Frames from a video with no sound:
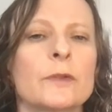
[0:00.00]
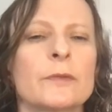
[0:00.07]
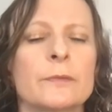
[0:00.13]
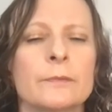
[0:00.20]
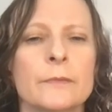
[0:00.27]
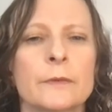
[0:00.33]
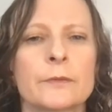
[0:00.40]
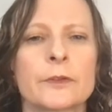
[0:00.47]
If
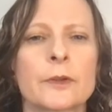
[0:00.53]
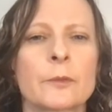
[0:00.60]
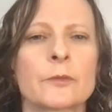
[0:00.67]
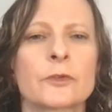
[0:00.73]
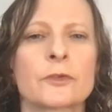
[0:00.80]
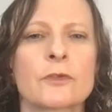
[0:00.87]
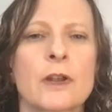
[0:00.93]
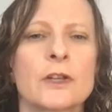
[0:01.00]
for some
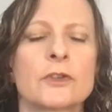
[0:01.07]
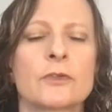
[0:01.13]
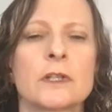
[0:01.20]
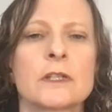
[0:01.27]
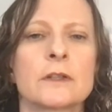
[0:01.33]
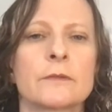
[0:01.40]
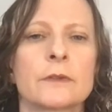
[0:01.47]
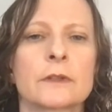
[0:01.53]
strange
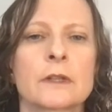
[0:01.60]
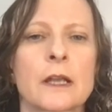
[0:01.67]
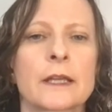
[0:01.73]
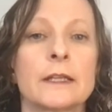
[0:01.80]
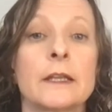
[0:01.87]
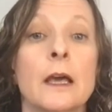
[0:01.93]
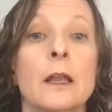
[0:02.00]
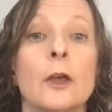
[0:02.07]
reason it feels like a
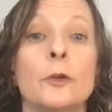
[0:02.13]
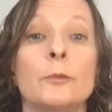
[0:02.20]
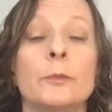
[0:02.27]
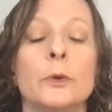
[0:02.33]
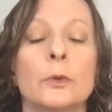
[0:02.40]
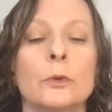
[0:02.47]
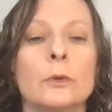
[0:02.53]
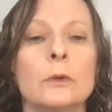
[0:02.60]
yellow
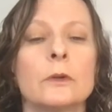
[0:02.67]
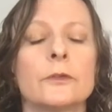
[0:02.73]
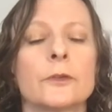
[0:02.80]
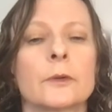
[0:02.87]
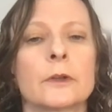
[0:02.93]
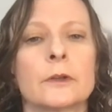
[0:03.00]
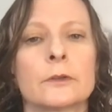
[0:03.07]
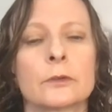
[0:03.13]
ball, so
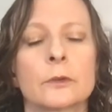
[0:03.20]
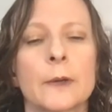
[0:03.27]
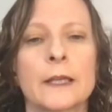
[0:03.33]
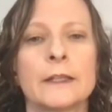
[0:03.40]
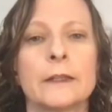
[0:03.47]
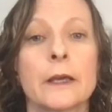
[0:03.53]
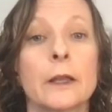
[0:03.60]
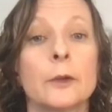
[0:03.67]
I'm going to talk about a
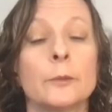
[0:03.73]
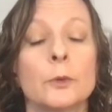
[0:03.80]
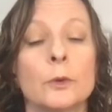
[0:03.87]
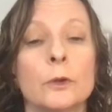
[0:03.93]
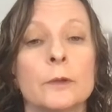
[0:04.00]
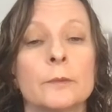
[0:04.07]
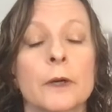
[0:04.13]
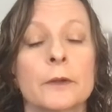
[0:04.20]
yellow ball
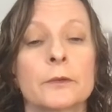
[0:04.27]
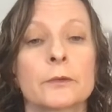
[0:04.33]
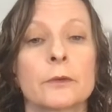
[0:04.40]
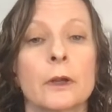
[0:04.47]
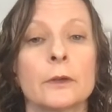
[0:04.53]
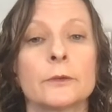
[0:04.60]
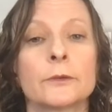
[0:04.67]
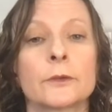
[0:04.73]
in my
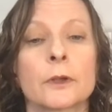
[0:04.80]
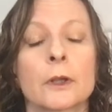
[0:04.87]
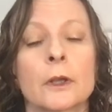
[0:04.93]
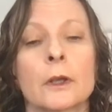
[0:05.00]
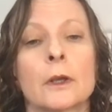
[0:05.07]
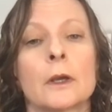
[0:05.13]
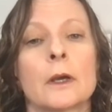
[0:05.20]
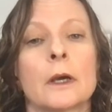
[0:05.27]
throat,
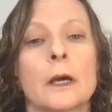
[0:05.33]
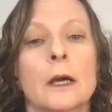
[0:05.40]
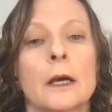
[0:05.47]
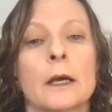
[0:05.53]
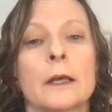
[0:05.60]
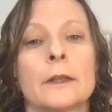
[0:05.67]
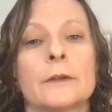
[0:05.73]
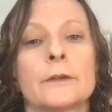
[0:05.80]

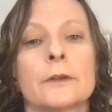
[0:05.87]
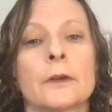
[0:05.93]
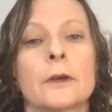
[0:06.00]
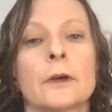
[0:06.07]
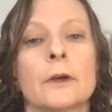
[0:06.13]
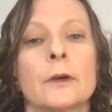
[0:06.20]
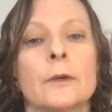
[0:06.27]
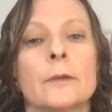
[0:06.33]

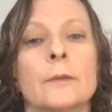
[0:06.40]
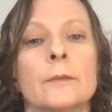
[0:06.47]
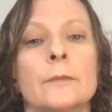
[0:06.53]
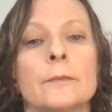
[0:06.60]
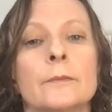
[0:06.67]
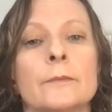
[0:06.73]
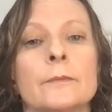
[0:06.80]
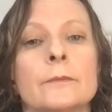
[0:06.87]

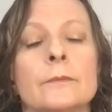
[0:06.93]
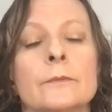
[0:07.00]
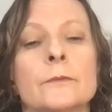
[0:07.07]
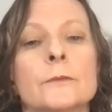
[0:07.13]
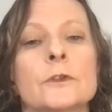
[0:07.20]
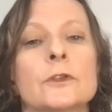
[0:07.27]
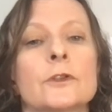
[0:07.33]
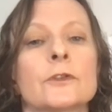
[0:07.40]
and
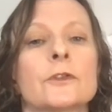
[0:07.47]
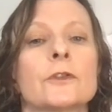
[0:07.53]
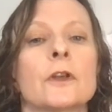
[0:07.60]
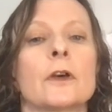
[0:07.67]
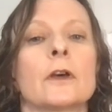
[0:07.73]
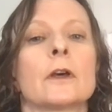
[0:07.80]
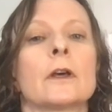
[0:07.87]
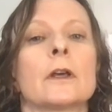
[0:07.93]
just
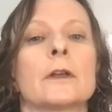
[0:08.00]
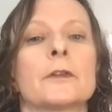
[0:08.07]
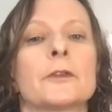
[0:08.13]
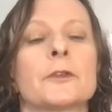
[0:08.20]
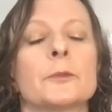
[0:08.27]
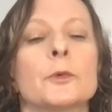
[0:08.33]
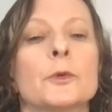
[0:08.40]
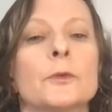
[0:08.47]
a
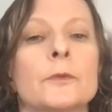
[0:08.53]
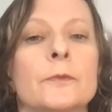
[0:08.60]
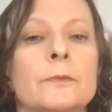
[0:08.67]
small